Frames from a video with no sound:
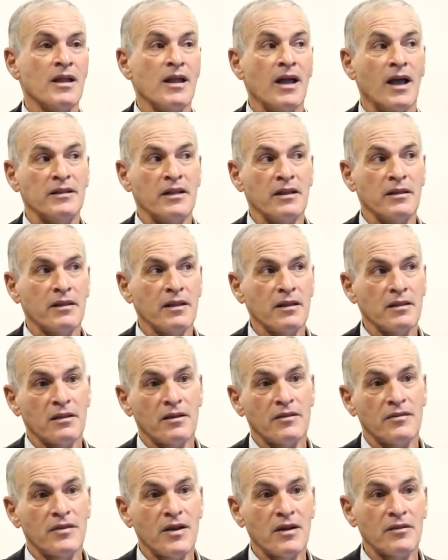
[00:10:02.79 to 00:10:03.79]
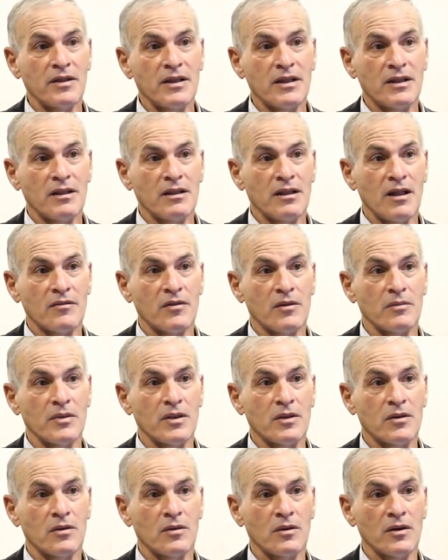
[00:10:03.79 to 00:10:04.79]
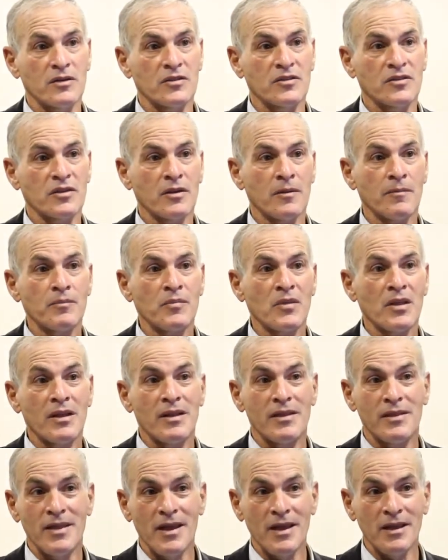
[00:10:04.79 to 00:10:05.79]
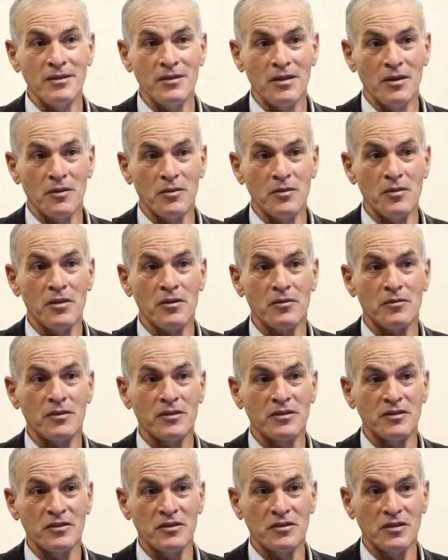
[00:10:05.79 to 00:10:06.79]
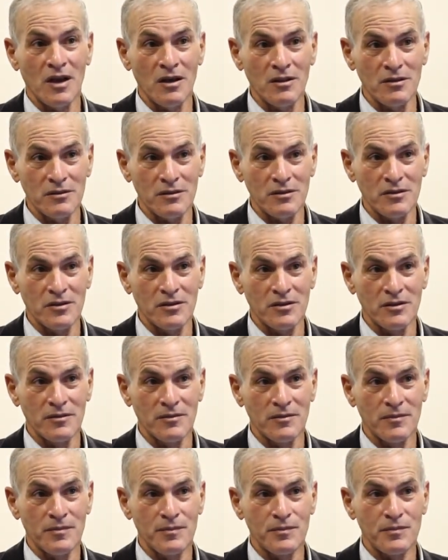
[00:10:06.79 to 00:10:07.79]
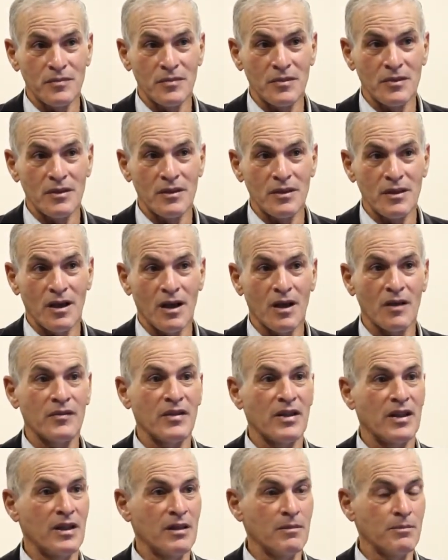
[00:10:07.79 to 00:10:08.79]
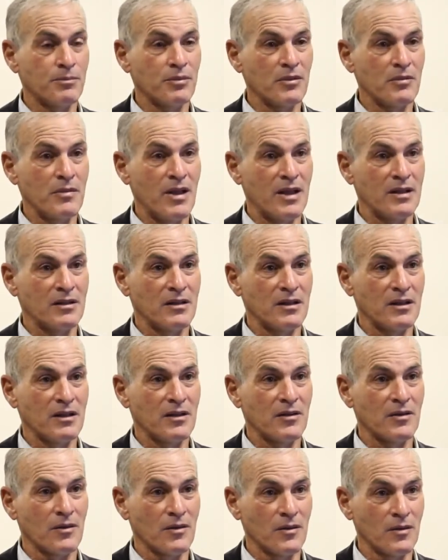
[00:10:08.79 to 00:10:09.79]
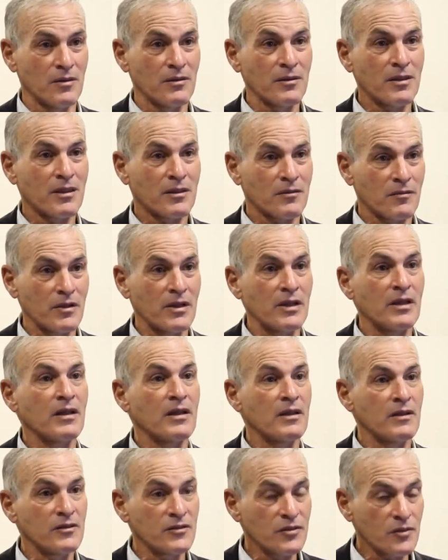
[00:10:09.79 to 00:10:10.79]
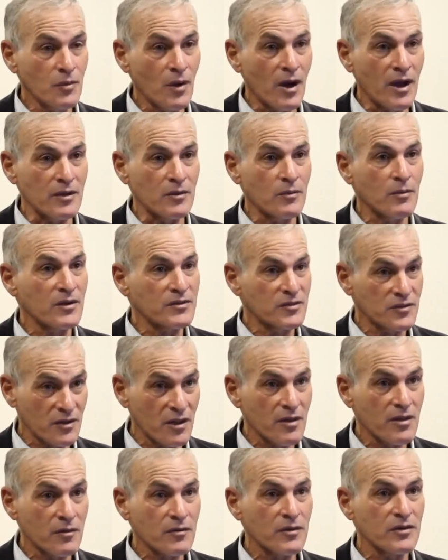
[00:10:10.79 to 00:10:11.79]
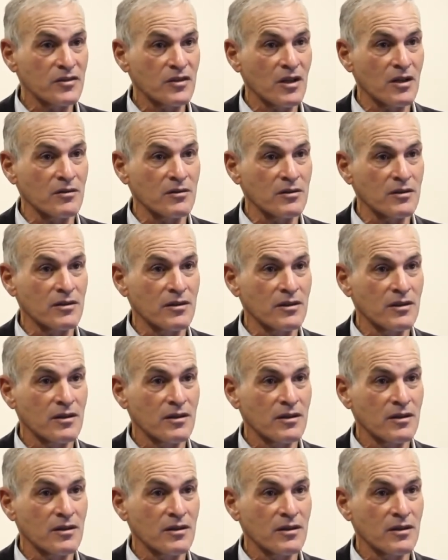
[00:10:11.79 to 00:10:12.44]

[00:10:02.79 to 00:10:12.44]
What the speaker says: And they think they're very clever because they know the result of implementing all three is what? What's the result?